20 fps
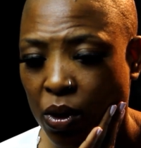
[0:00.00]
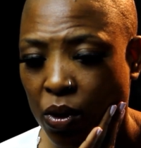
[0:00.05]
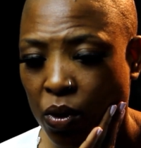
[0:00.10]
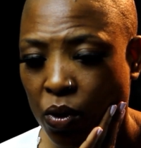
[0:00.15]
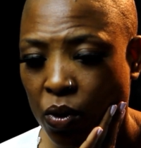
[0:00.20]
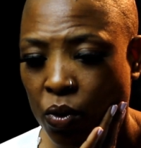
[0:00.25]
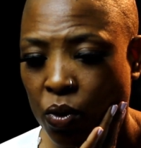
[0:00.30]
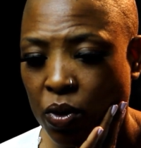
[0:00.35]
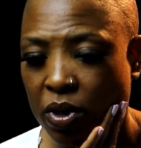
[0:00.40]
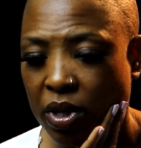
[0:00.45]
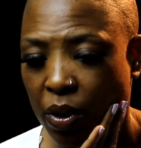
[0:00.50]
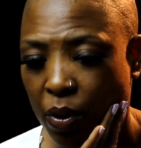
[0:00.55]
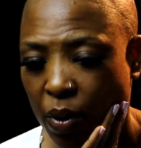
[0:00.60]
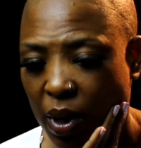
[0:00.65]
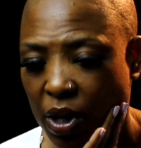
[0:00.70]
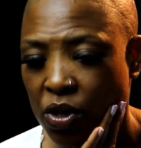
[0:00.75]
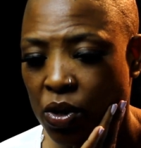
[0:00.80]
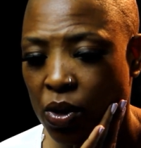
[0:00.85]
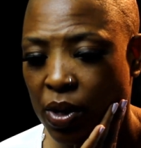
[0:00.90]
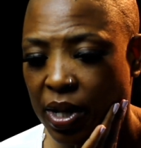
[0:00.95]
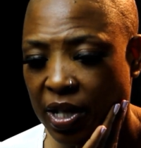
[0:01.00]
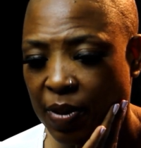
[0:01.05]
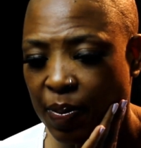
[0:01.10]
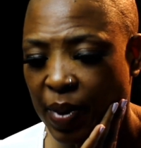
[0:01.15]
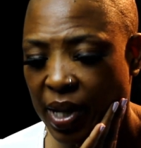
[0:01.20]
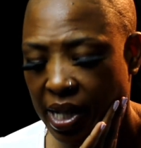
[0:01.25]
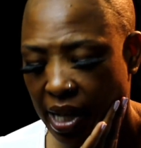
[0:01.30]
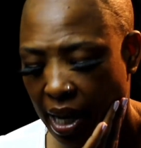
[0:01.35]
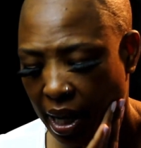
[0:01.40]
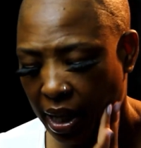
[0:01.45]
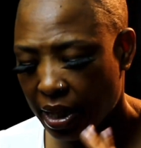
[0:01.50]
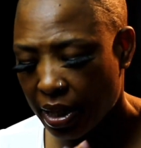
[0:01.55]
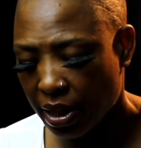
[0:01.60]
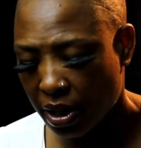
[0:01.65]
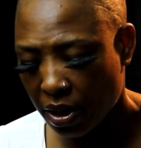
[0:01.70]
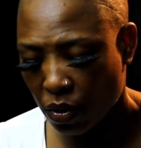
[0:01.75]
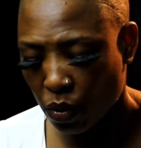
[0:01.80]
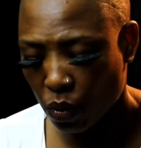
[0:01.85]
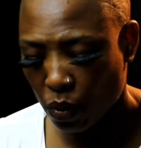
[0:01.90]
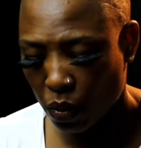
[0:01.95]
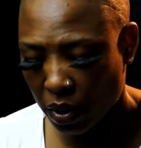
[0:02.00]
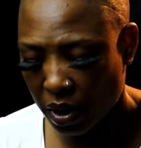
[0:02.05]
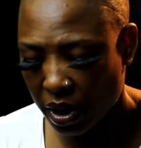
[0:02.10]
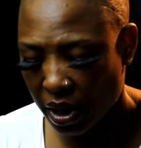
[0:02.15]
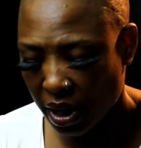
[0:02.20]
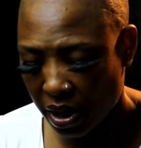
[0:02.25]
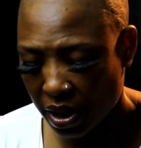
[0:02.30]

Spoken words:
was a specialist to